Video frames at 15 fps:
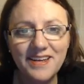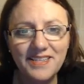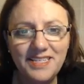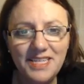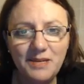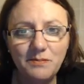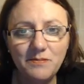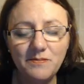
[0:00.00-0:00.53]

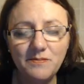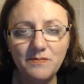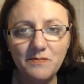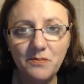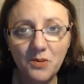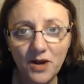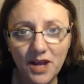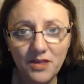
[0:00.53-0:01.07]
deep
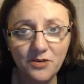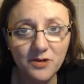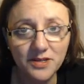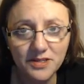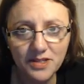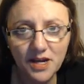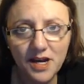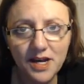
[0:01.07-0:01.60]
breath or a
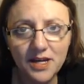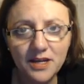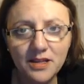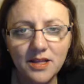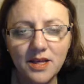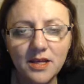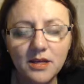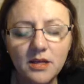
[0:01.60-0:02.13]
sigh,
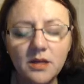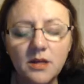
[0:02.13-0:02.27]
like